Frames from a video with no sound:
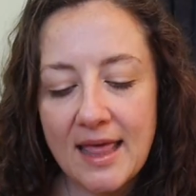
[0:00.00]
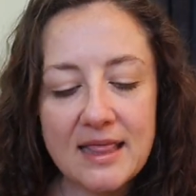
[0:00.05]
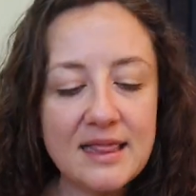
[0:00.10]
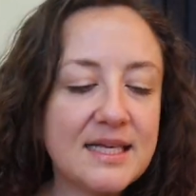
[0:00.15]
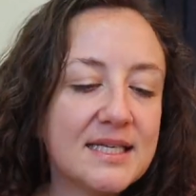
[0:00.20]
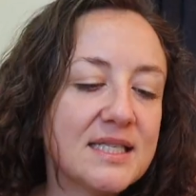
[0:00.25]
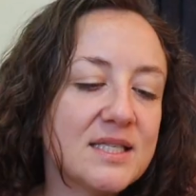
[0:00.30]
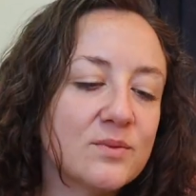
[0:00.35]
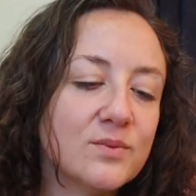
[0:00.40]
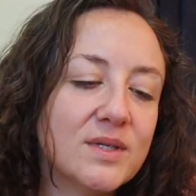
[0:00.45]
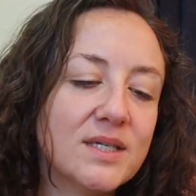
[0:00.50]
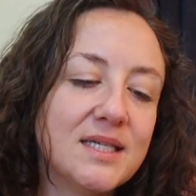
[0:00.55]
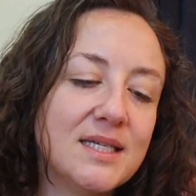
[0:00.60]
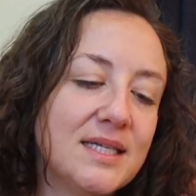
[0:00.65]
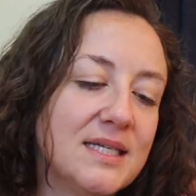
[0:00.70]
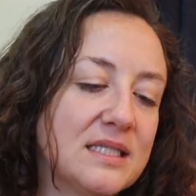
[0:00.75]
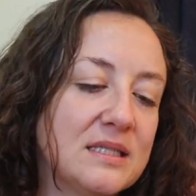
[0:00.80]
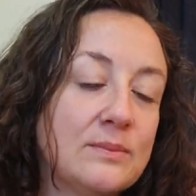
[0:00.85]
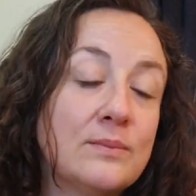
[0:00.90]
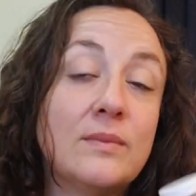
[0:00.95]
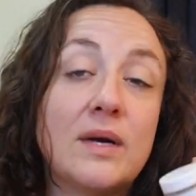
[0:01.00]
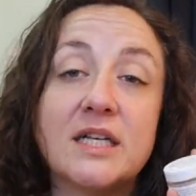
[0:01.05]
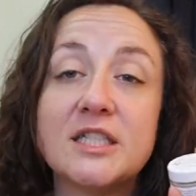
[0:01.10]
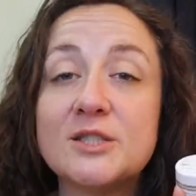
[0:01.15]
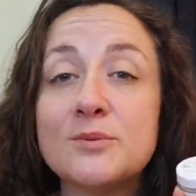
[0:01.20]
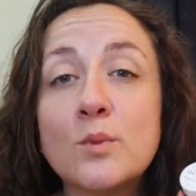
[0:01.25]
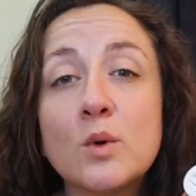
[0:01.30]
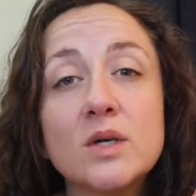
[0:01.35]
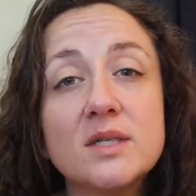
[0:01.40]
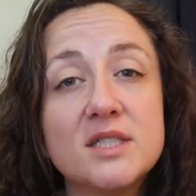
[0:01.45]
This one is
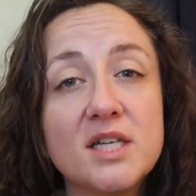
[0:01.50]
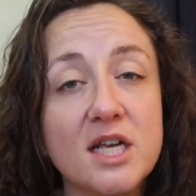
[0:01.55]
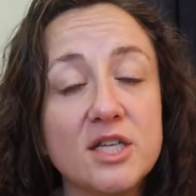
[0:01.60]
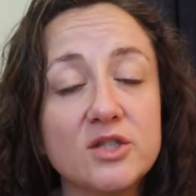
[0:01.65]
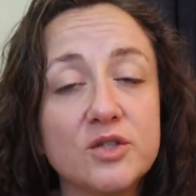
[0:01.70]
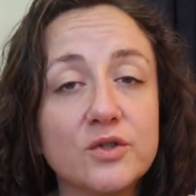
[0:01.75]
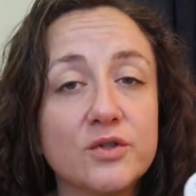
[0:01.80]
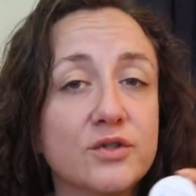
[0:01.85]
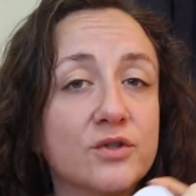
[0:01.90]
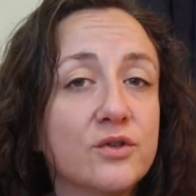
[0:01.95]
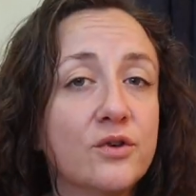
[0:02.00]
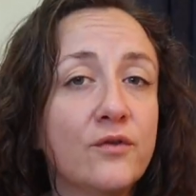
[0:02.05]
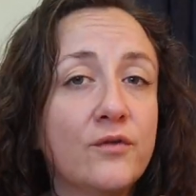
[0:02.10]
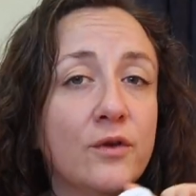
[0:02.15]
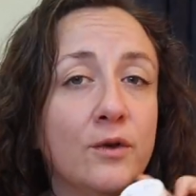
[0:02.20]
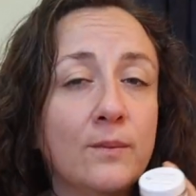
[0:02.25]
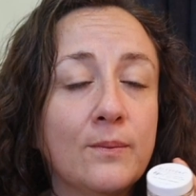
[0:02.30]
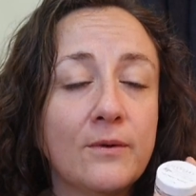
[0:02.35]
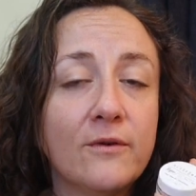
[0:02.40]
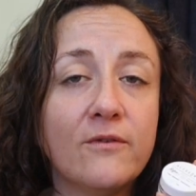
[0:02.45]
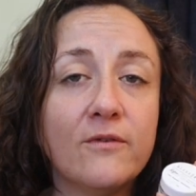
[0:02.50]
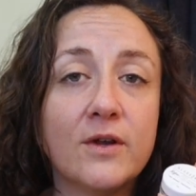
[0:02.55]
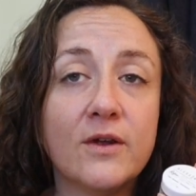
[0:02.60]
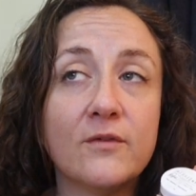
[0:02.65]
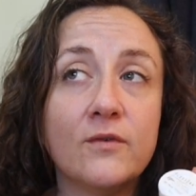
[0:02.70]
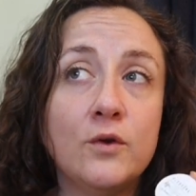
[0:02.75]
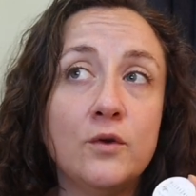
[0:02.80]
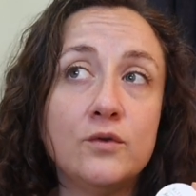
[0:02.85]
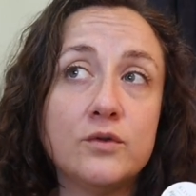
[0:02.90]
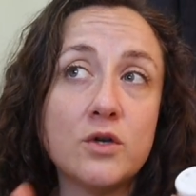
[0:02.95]
much more gentle. So if you
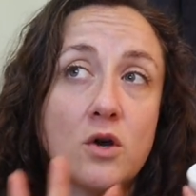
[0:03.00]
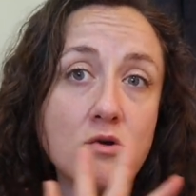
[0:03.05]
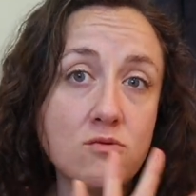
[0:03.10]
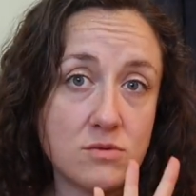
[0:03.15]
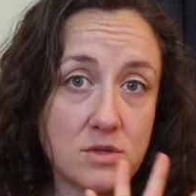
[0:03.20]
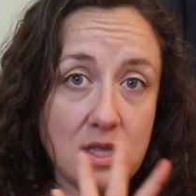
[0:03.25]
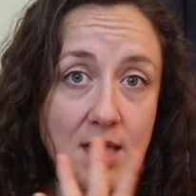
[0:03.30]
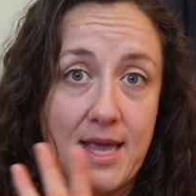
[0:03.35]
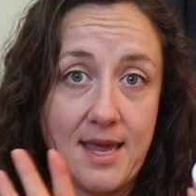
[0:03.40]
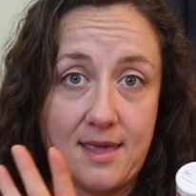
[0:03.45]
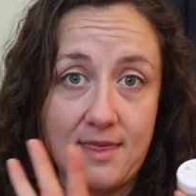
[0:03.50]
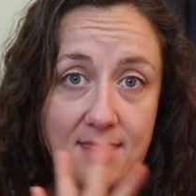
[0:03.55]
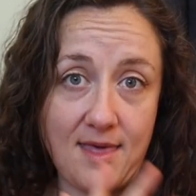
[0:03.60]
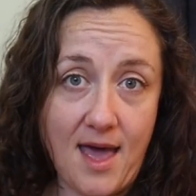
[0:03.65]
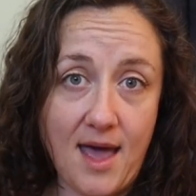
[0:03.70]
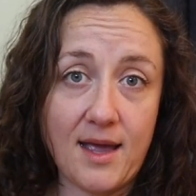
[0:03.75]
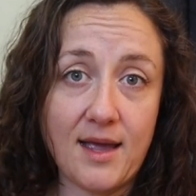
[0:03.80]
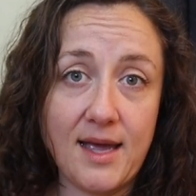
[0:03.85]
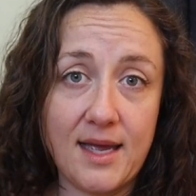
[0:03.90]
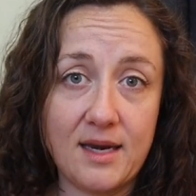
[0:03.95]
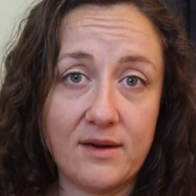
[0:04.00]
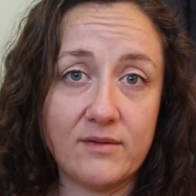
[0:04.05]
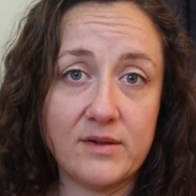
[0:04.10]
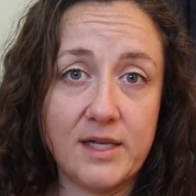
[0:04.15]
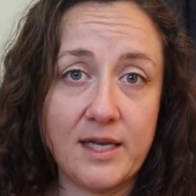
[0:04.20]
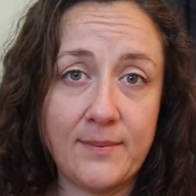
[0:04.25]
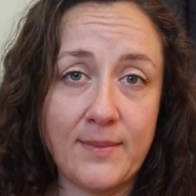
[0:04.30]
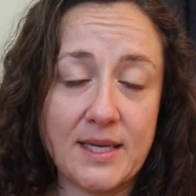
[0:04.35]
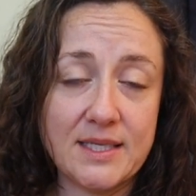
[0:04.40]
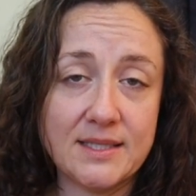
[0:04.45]
if you don't like that kind of
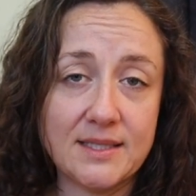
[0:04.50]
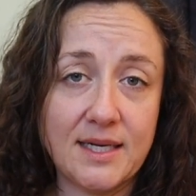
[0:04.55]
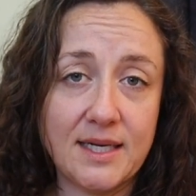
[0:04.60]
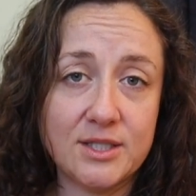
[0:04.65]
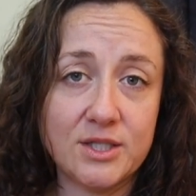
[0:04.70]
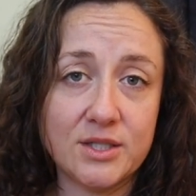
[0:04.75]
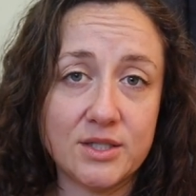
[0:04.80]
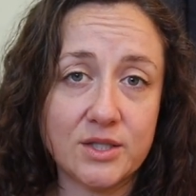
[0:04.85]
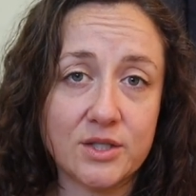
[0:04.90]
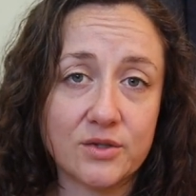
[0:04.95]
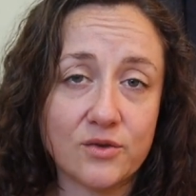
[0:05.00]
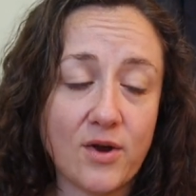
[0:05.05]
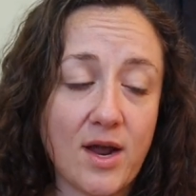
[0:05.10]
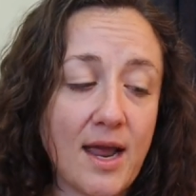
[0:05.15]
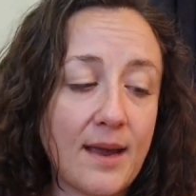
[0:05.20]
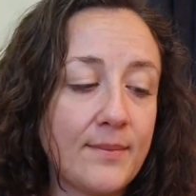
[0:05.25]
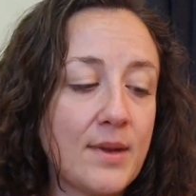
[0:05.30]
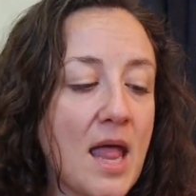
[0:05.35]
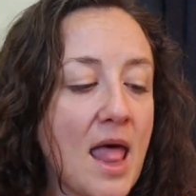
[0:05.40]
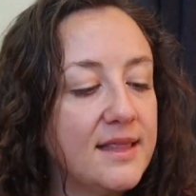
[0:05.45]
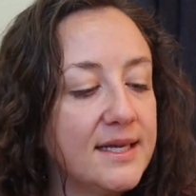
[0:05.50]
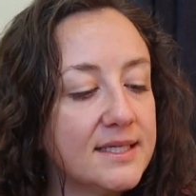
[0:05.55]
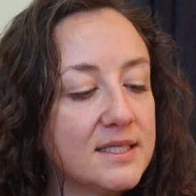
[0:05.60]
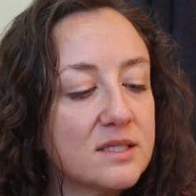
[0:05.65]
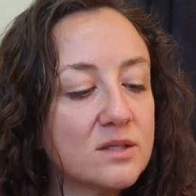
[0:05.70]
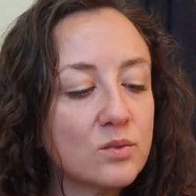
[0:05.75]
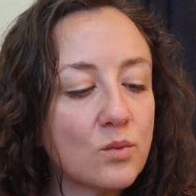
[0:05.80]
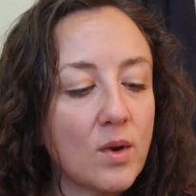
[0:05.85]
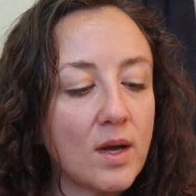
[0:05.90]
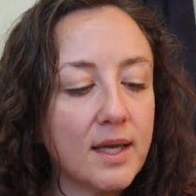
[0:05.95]
clay mask that I just described,
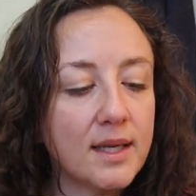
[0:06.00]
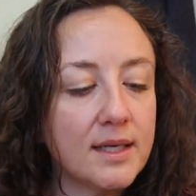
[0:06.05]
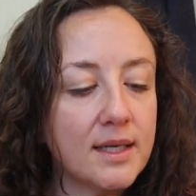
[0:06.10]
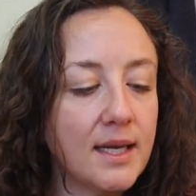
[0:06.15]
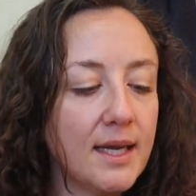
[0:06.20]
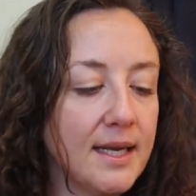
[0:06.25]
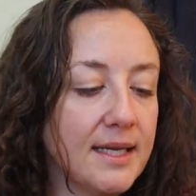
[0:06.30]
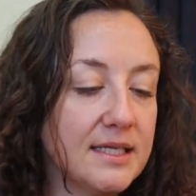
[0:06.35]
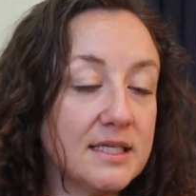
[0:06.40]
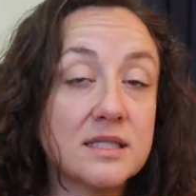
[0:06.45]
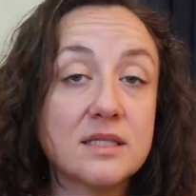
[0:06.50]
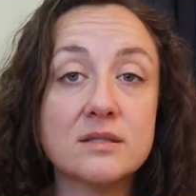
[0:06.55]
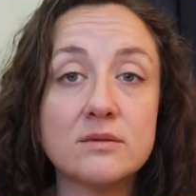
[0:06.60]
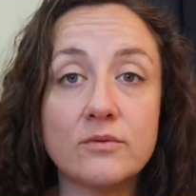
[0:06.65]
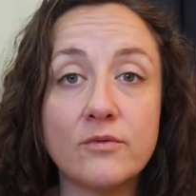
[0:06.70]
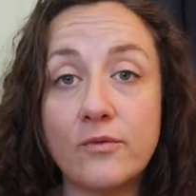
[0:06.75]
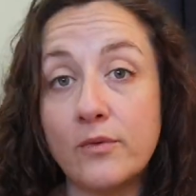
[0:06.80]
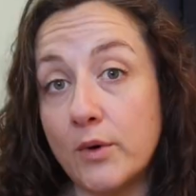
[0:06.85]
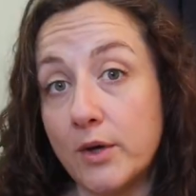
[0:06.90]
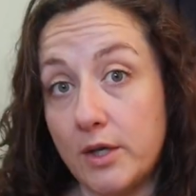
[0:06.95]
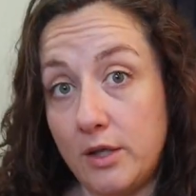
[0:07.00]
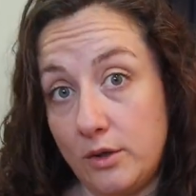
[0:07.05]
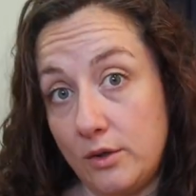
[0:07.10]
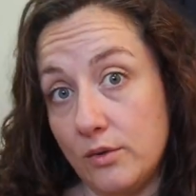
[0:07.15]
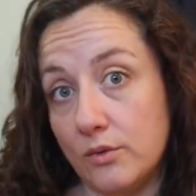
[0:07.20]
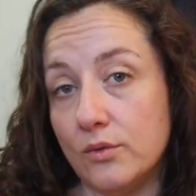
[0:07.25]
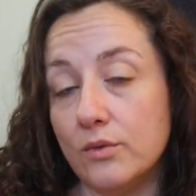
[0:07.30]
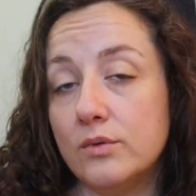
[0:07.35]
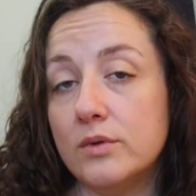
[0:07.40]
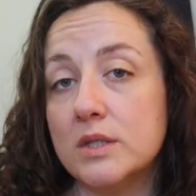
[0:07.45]
this one is for
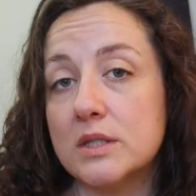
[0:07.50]
you.